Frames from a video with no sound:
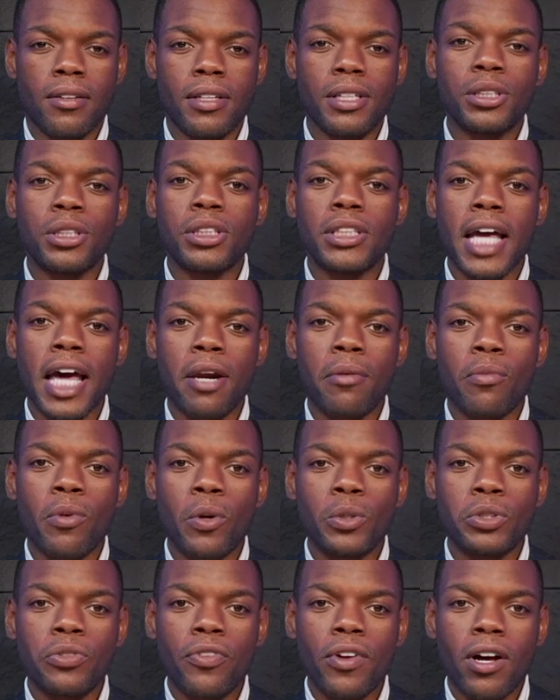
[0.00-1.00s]
This is Adam
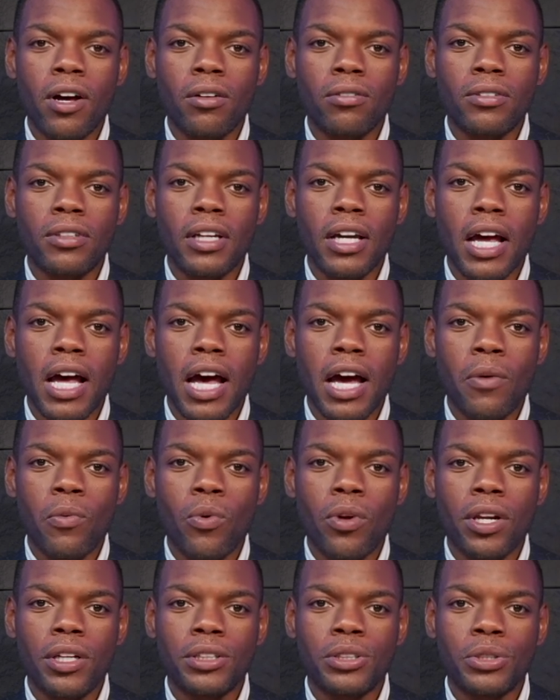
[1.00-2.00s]
Roosevelt. I
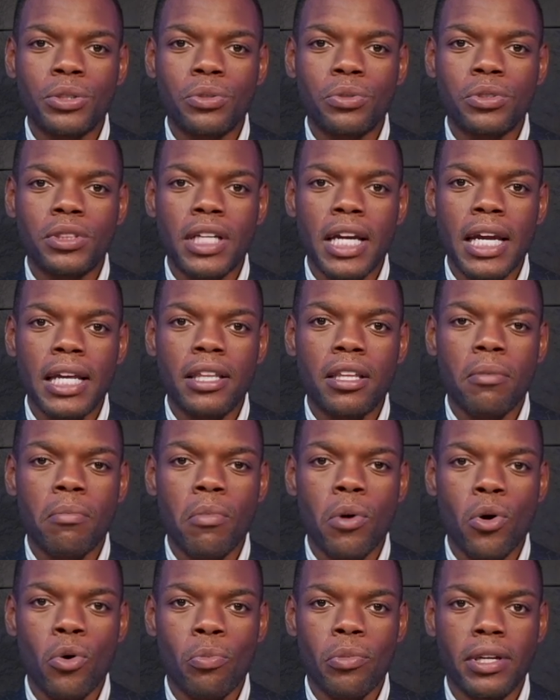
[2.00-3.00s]
wanted to take the
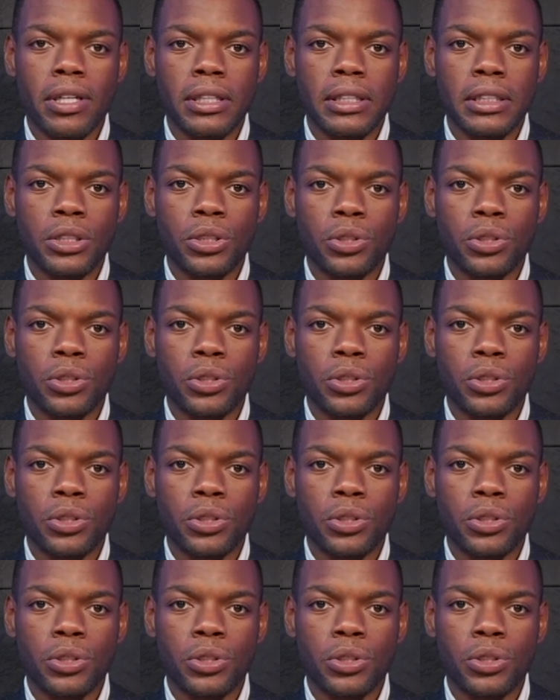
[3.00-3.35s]
moment